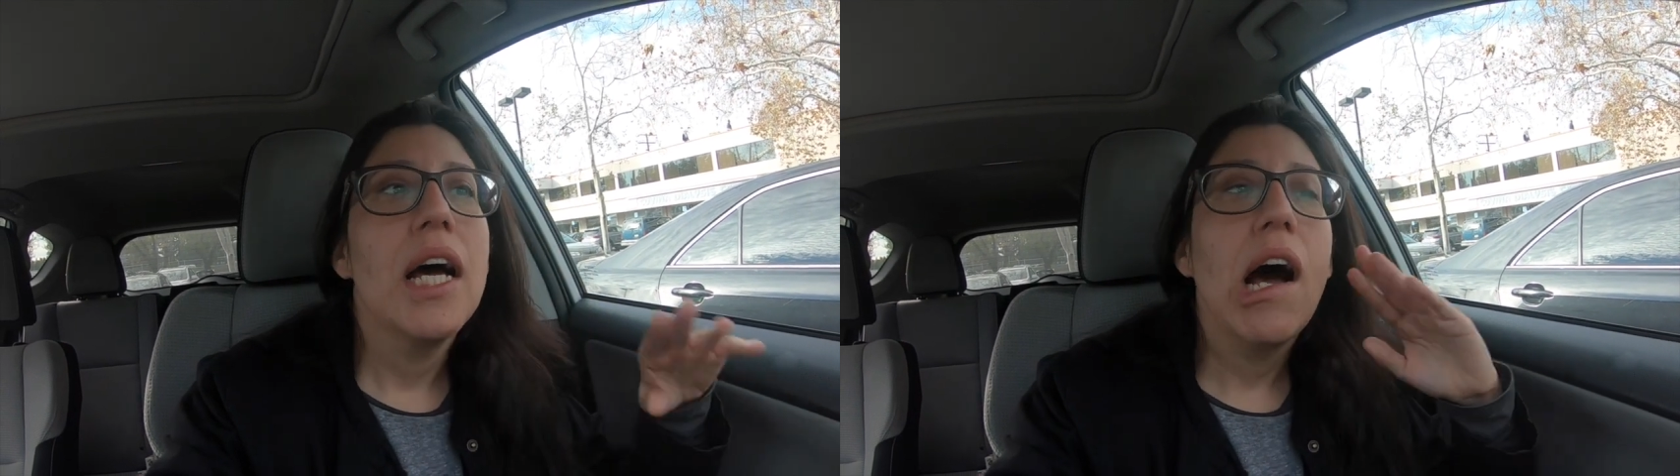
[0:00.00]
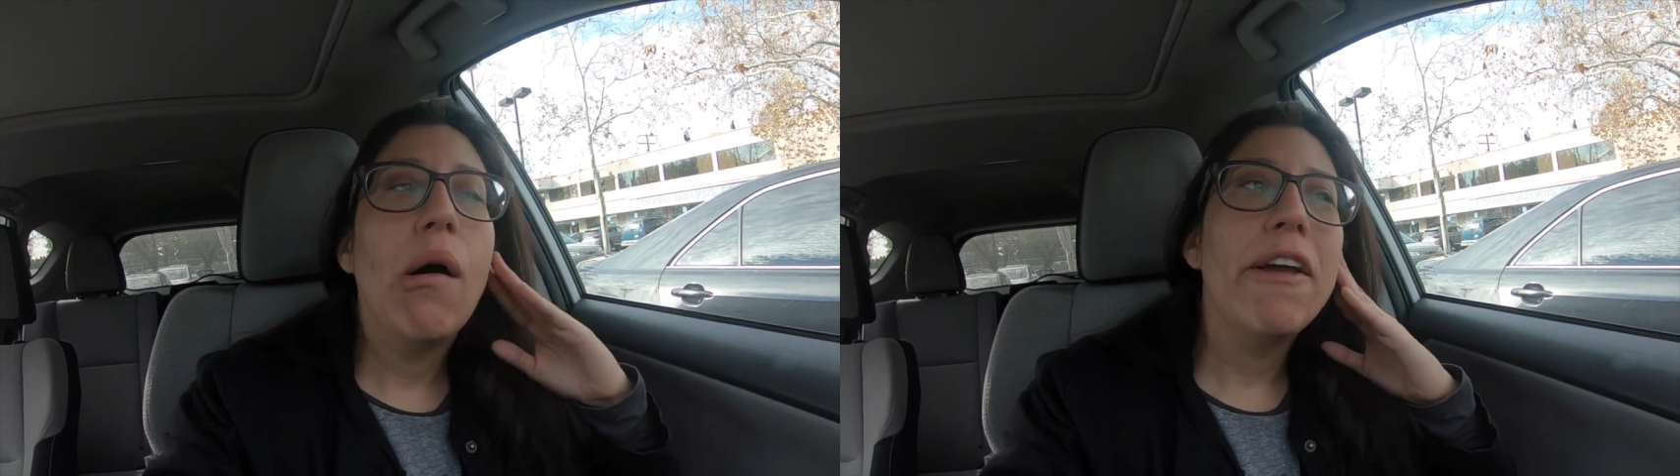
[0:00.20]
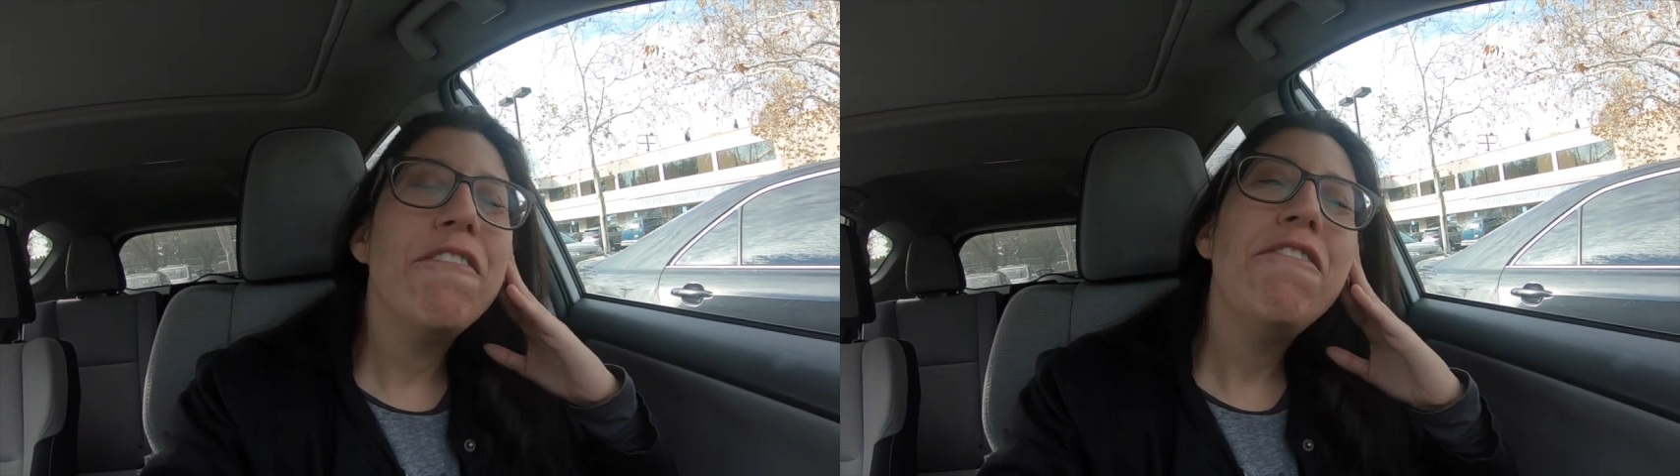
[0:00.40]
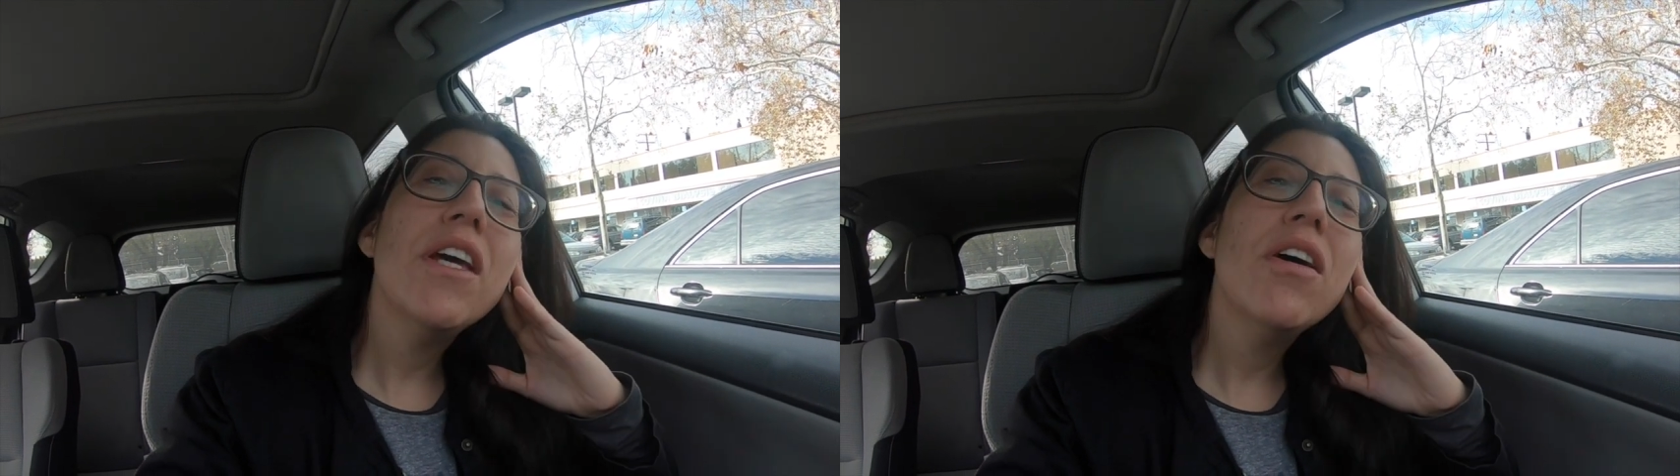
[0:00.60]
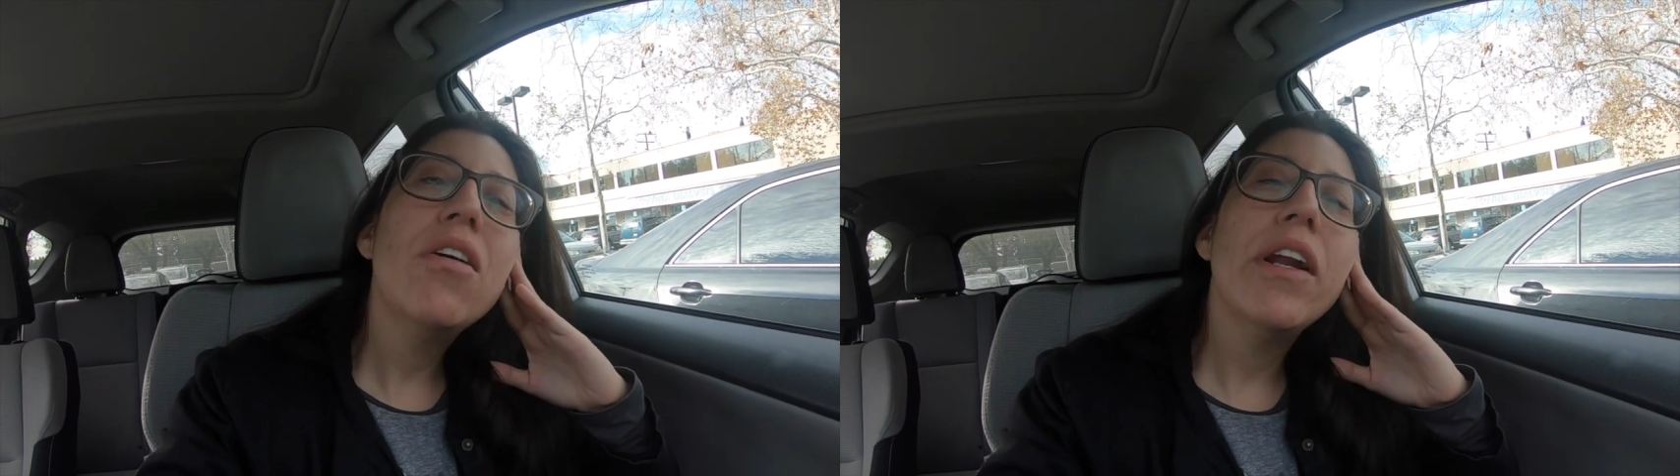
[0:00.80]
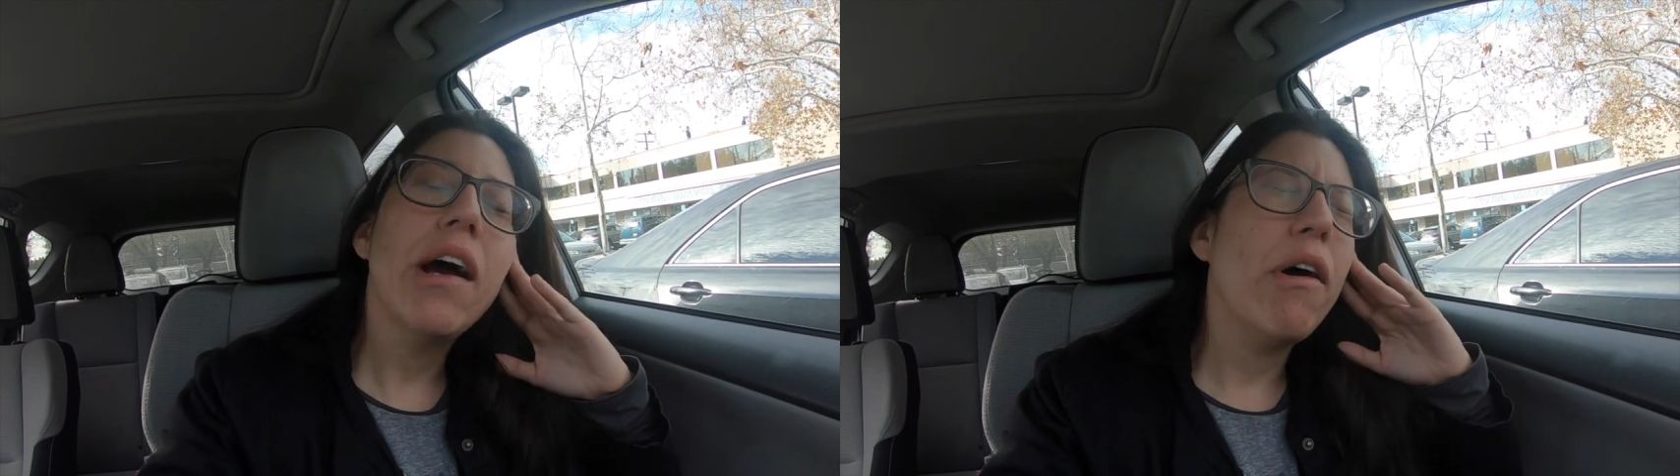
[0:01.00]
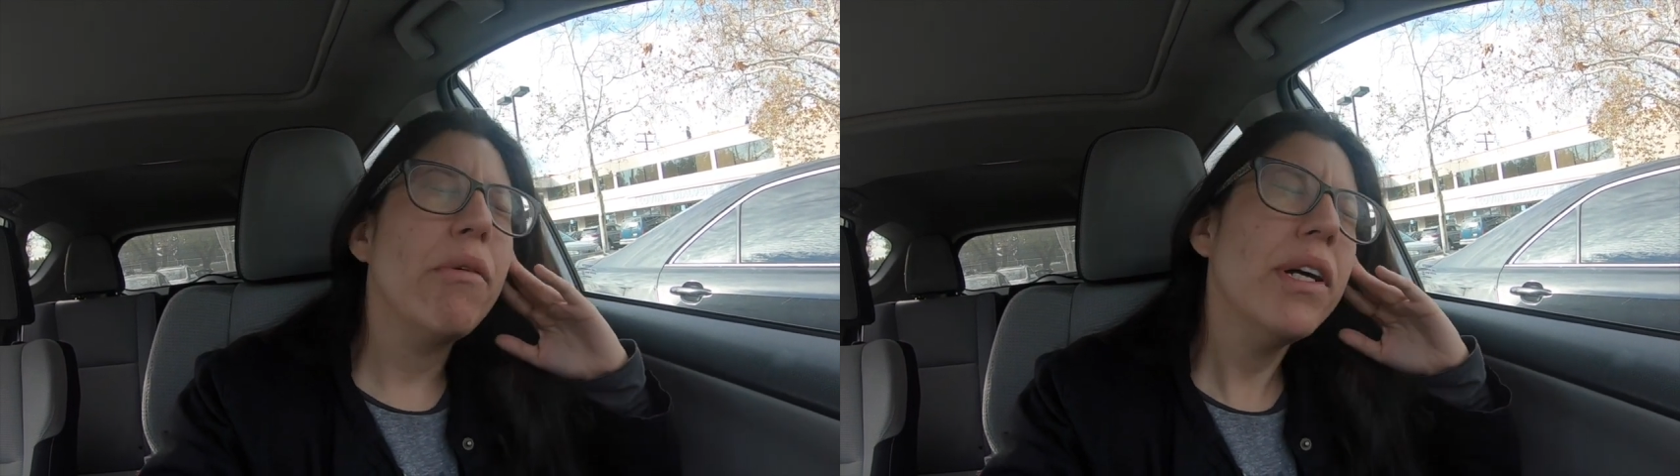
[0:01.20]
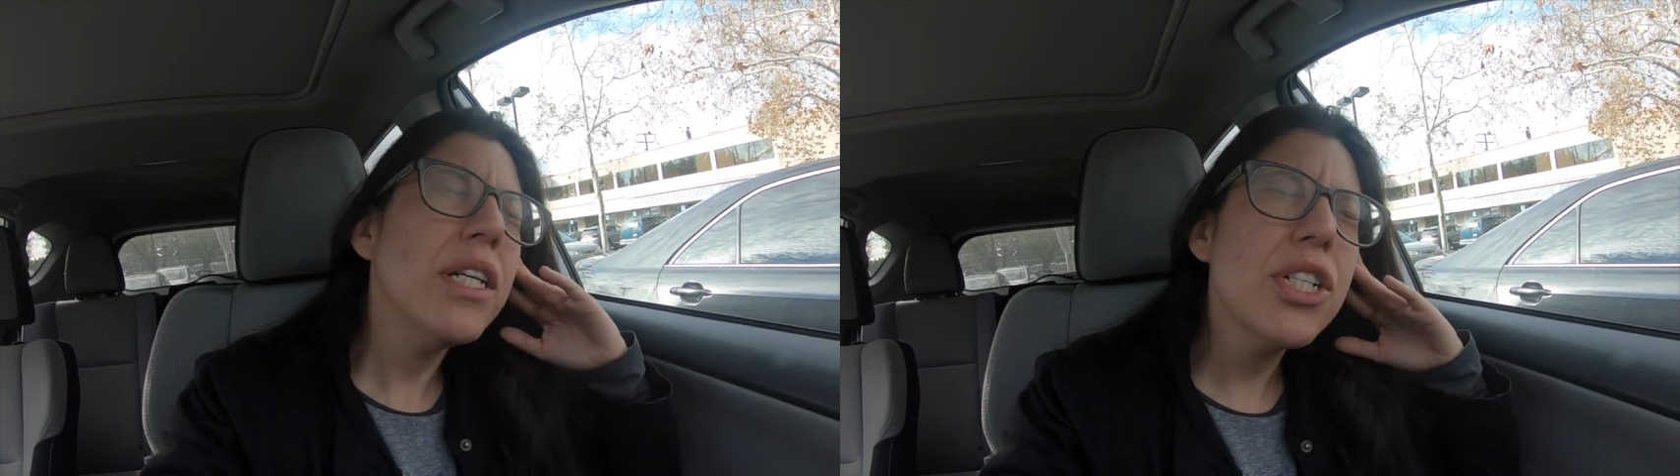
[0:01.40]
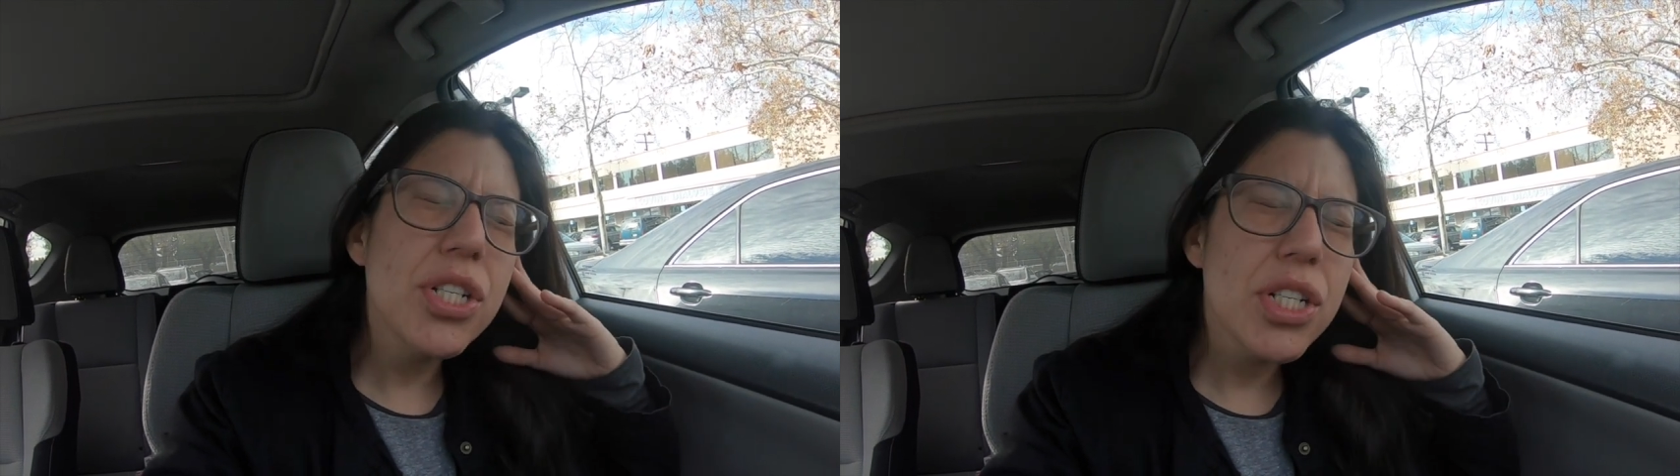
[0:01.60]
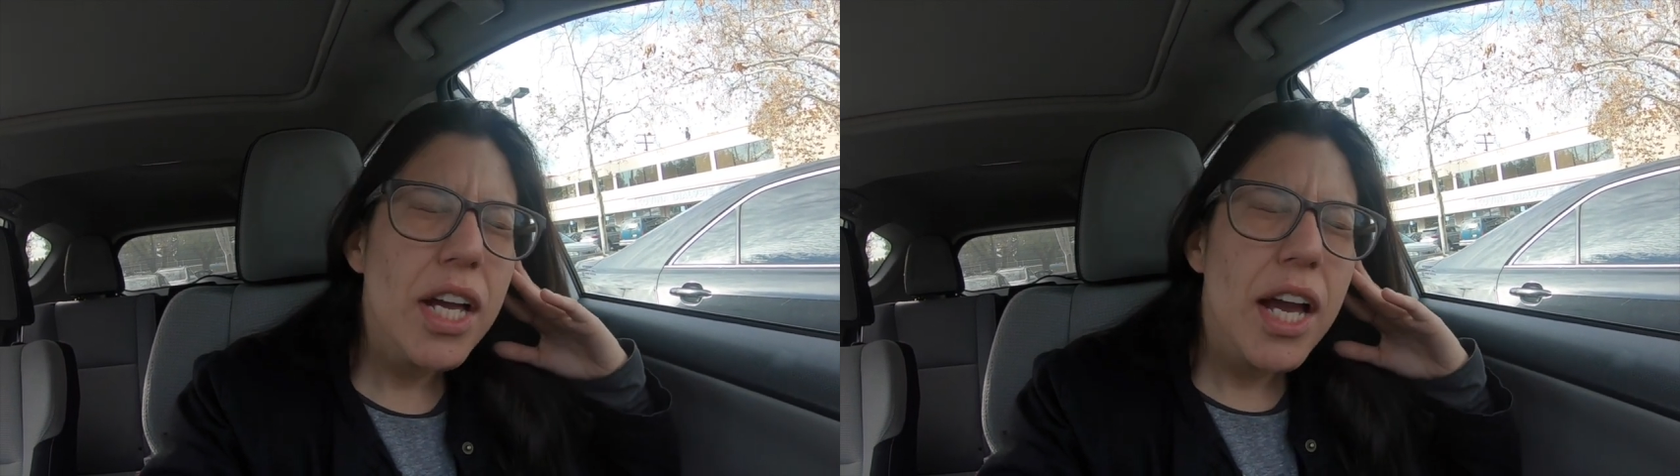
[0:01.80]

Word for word: how I feel and how I wish